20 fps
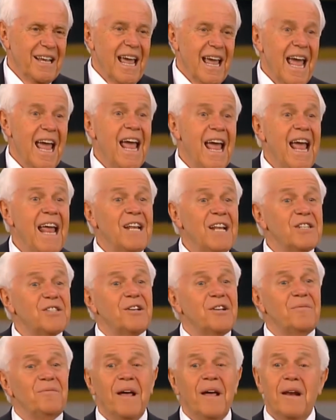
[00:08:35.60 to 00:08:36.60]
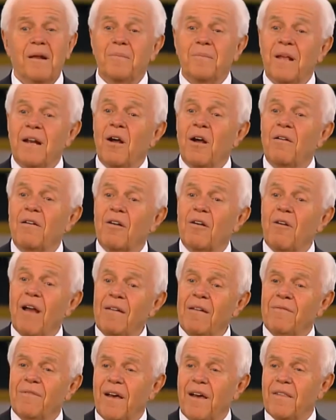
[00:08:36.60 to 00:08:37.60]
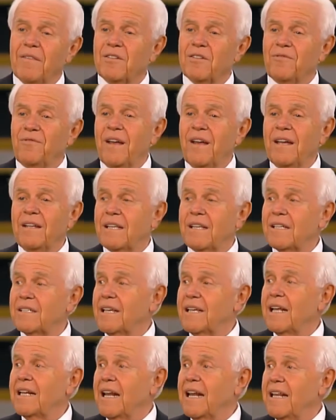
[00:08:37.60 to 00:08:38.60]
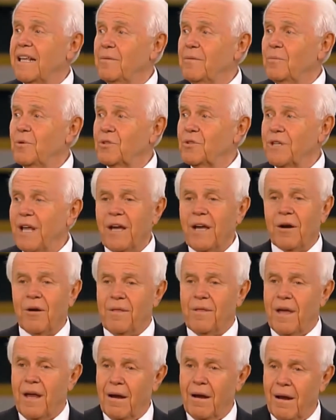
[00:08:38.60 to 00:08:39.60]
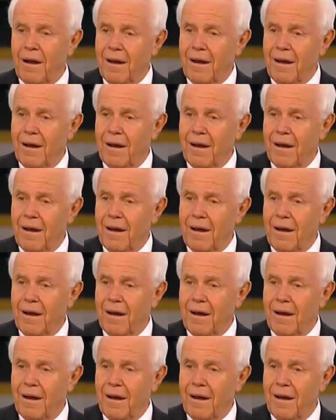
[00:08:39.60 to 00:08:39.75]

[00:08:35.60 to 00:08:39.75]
And it's developed in her grandfather's faith that said that he will take her there.